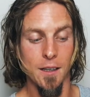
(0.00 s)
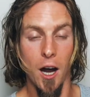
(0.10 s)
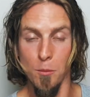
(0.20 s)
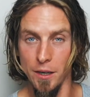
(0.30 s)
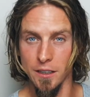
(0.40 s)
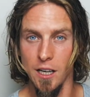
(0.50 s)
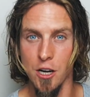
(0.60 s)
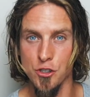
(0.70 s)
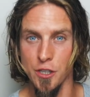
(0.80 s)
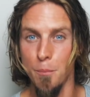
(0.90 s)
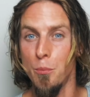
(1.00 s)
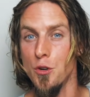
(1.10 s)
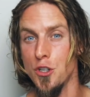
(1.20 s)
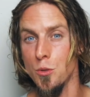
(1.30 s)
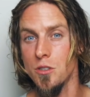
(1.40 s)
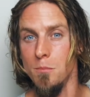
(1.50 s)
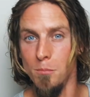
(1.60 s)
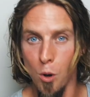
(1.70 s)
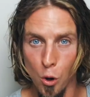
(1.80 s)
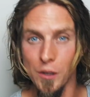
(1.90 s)
our mitochondria produce
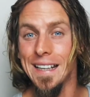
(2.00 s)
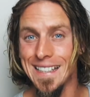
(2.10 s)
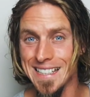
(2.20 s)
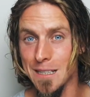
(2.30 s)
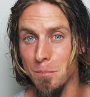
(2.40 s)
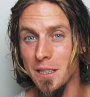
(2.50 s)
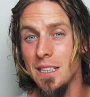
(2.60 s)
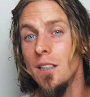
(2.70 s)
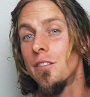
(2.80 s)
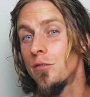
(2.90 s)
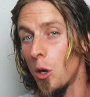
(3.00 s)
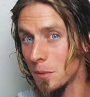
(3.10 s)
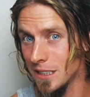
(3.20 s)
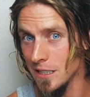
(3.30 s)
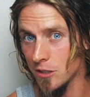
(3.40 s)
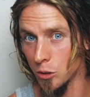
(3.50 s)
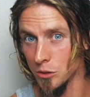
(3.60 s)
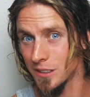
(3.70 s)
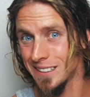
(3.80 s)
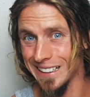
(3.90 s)
more ATP from
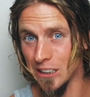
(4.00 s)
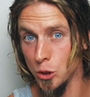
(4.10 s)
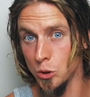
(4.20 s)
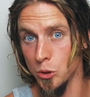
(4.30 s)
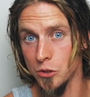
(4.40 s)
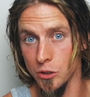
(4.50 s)
ketones than glucose.